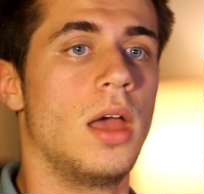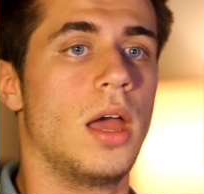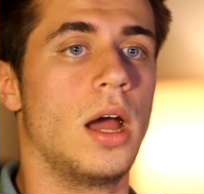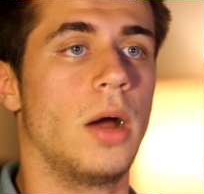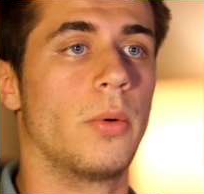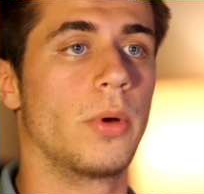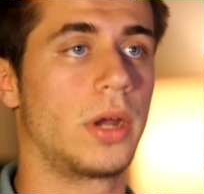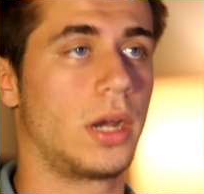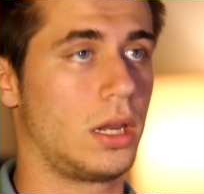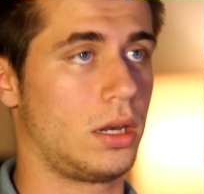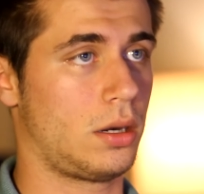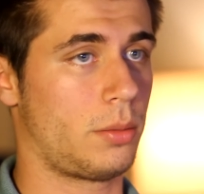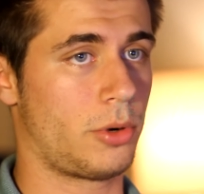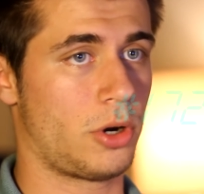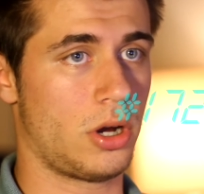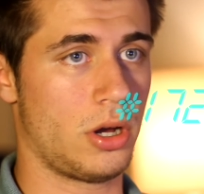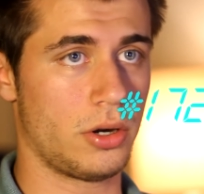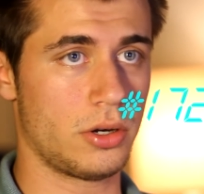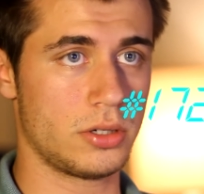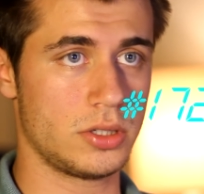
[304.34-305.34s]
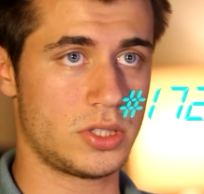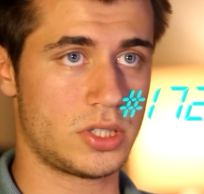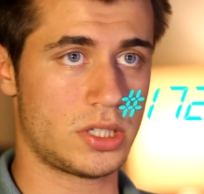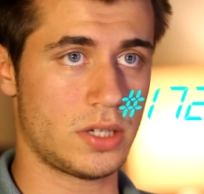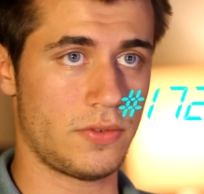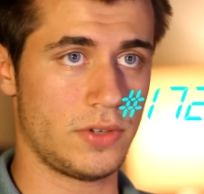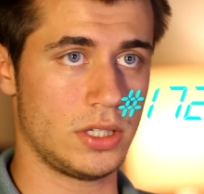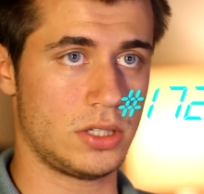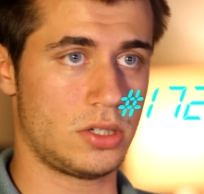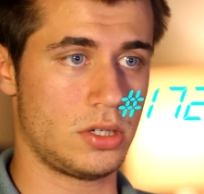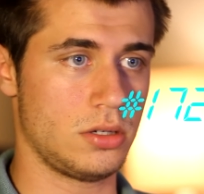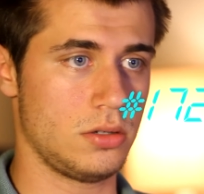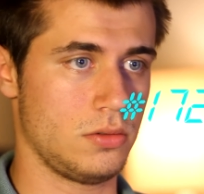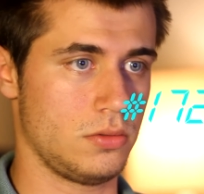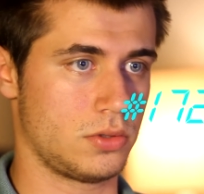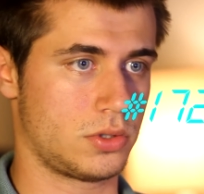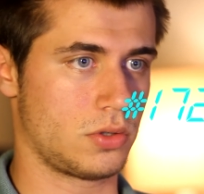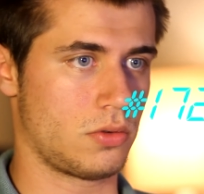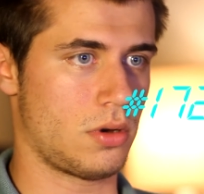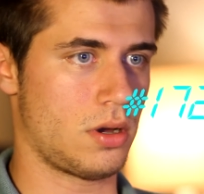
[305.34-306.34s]
We're getting number
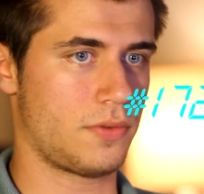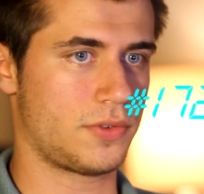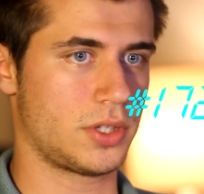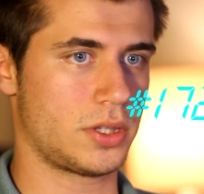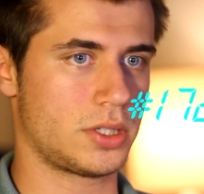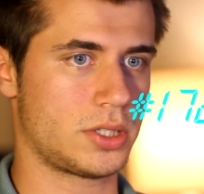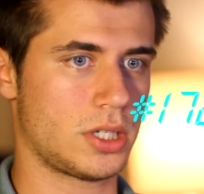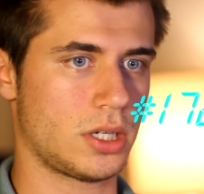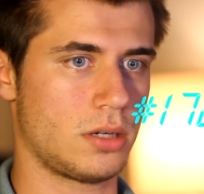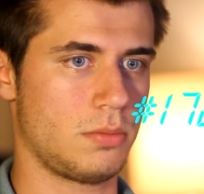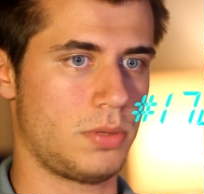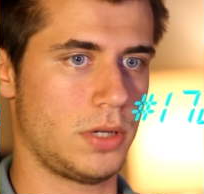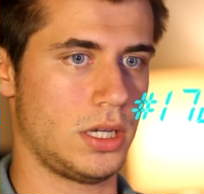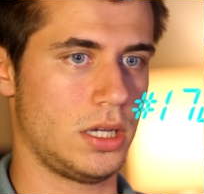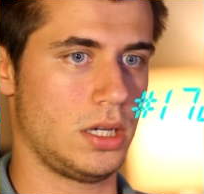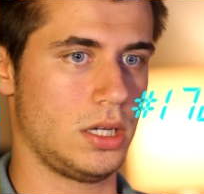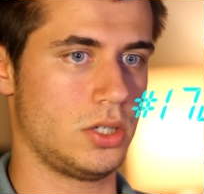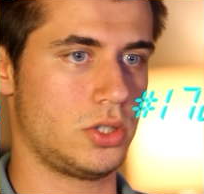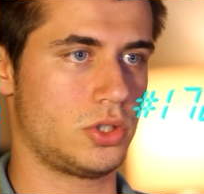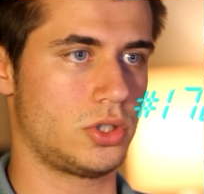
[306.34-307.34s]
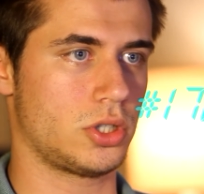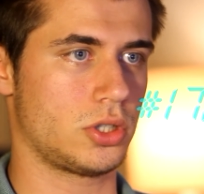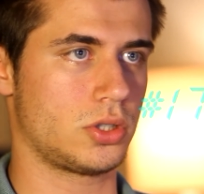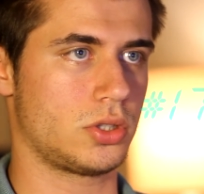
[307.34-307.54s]
172, so off to the second page.